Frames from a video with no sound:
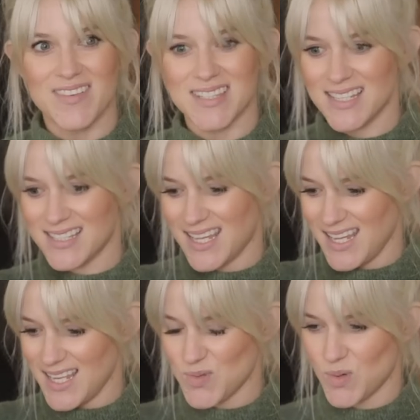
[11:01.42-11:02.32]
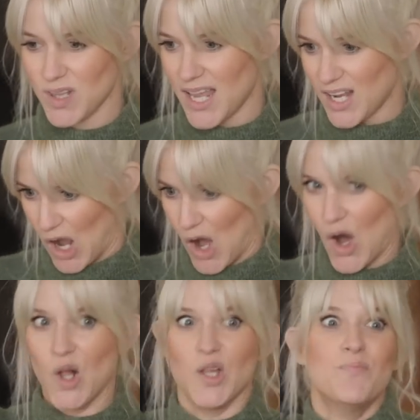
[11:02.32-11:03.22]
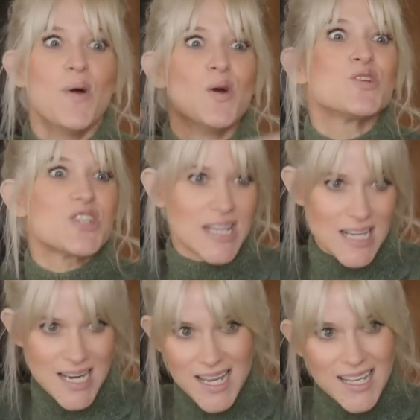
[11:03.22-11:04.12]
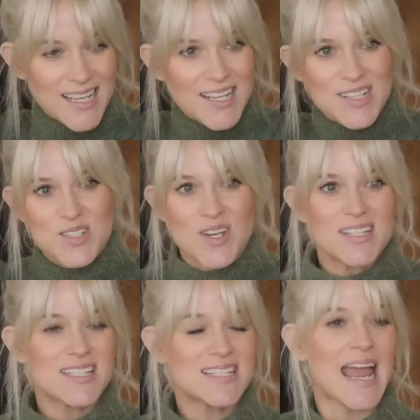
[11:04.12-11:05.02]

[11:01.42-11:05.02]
obviously as kids, we're like all emotion. Yeah. Just